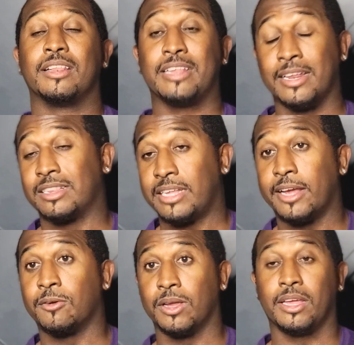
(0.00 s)
In
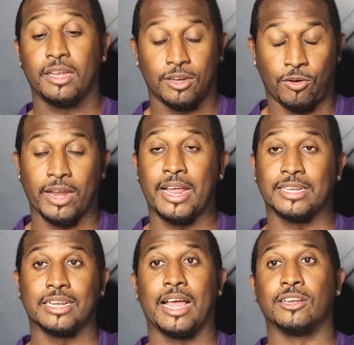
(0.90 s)
theory, credit
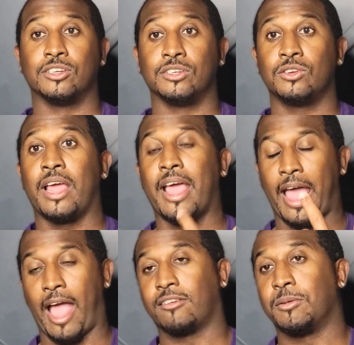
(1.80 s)
has allowed you to do that.
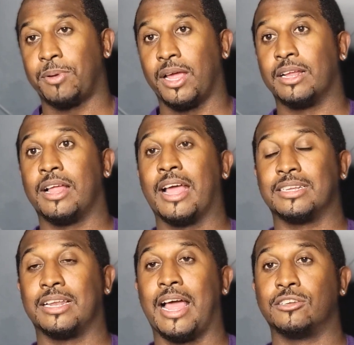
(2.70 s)
AfterPay has
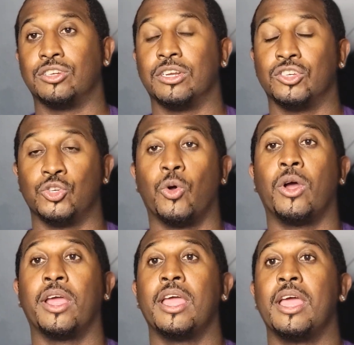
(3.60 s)
allowed you to
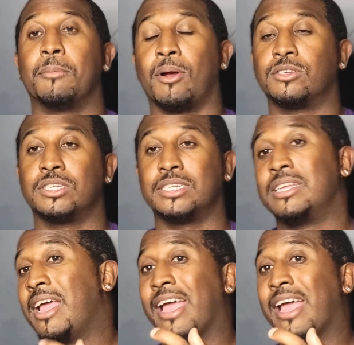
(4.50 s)
enjoy purchases.